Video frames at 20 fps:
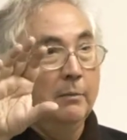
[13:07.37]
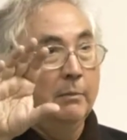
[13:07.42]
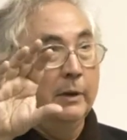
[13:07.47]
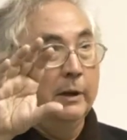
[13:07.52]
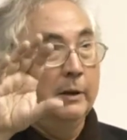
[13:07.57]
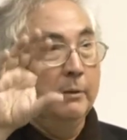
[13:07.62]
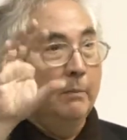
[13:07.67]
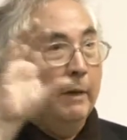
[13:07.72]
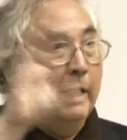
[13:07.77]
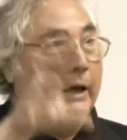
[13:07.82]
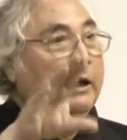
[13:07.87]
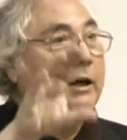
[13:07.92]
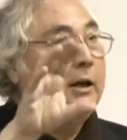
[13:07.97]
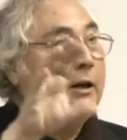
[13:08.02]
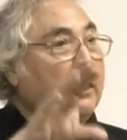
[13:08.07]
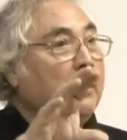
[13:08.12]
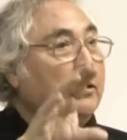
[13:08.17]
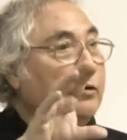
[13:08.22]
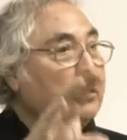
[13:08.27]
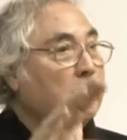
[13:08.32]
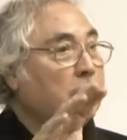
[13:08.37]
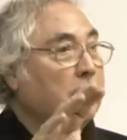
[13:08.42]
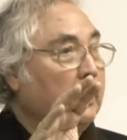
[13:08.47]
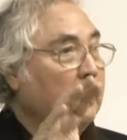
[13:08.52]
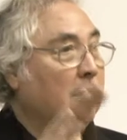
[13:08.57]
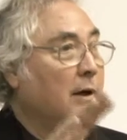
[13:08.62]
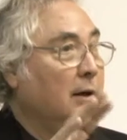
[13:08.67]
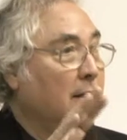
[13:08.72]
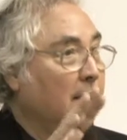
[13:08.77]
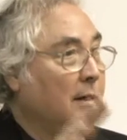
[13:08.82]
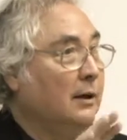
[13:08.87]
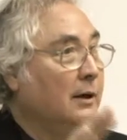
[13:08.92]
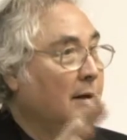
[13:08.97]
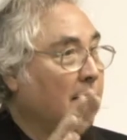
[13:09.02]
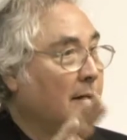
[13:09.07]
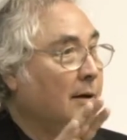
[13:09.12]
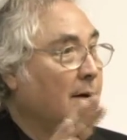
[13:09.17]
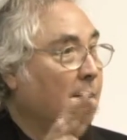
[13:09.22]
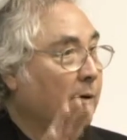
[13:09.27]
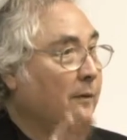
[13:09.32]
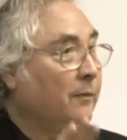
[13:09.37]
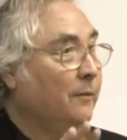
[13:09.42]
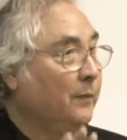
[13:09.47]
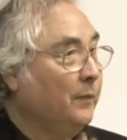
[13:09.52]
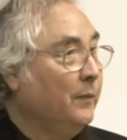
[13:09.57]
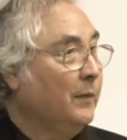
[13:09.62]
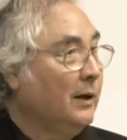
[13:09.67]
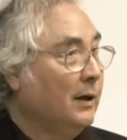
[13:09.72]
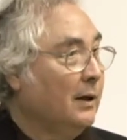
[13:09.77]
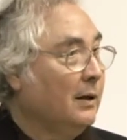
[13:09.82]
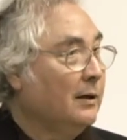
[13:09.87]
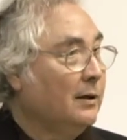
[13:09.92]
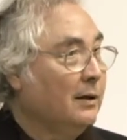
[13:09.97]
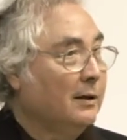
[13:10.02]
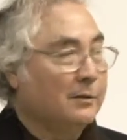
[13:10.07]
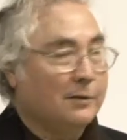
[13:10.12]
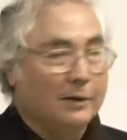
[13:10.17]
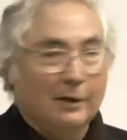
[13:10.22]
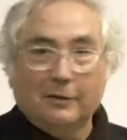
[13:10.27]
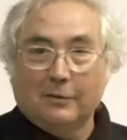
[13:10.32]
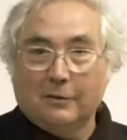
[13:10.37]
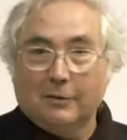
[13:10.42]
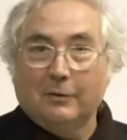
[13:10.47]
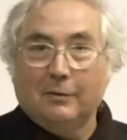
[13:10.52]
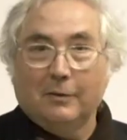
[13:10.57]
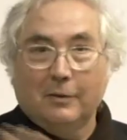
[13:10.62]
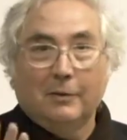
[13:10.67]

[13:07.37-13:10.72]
But the mining industry, as